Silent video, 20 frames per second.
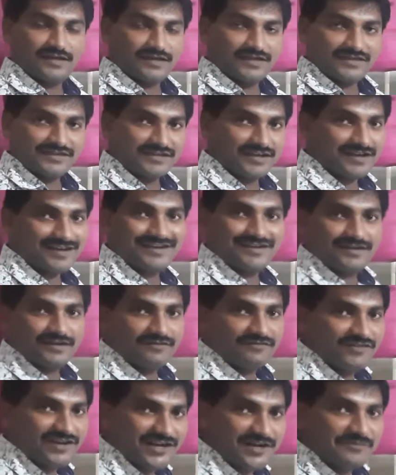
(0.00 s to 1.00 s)
Yeah,
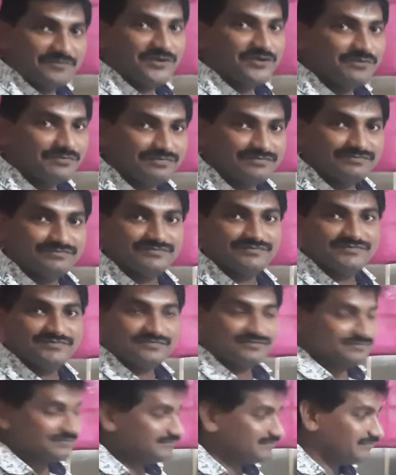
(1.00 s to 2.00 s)
welcome to
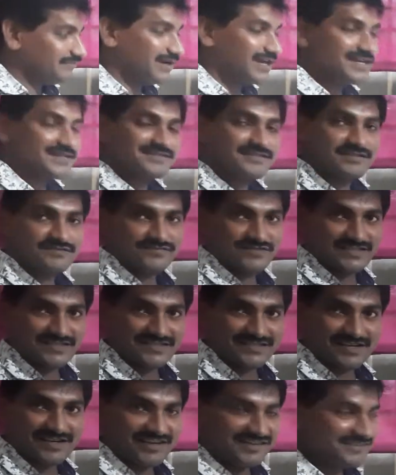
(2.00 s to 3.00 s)
Bala's physics
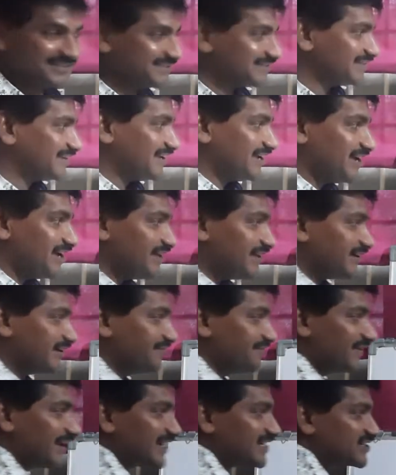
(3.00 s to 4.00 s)
class.
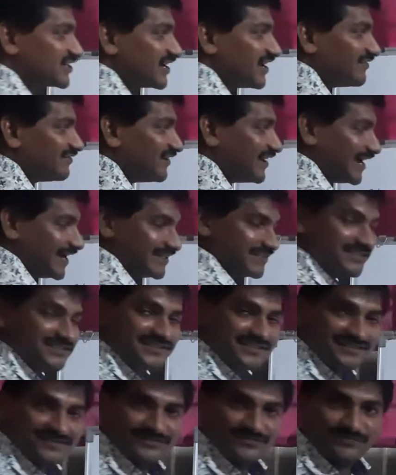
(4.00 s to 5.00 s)
Refraction of light.
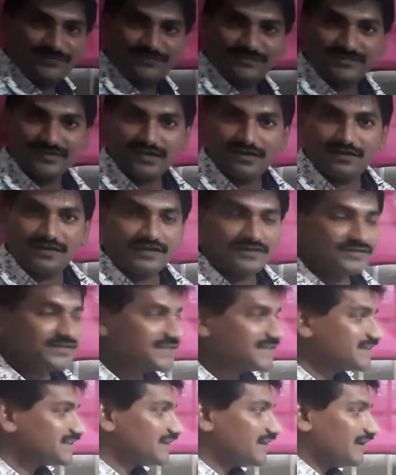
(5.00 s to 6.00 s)
This
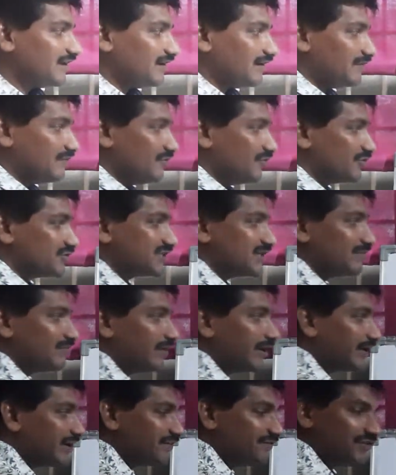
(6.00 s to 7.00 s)
is a most
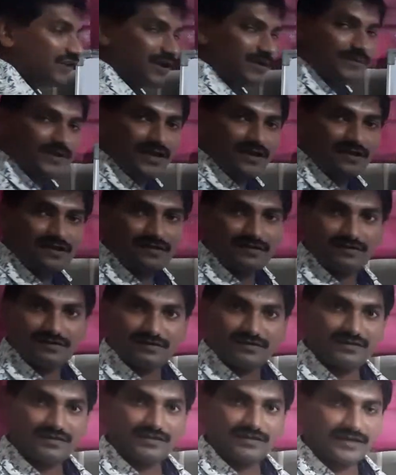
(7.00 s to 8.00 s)
important phenomena
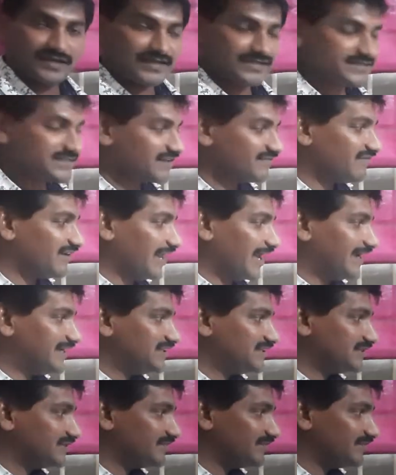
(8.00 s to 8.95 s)
in the case of light.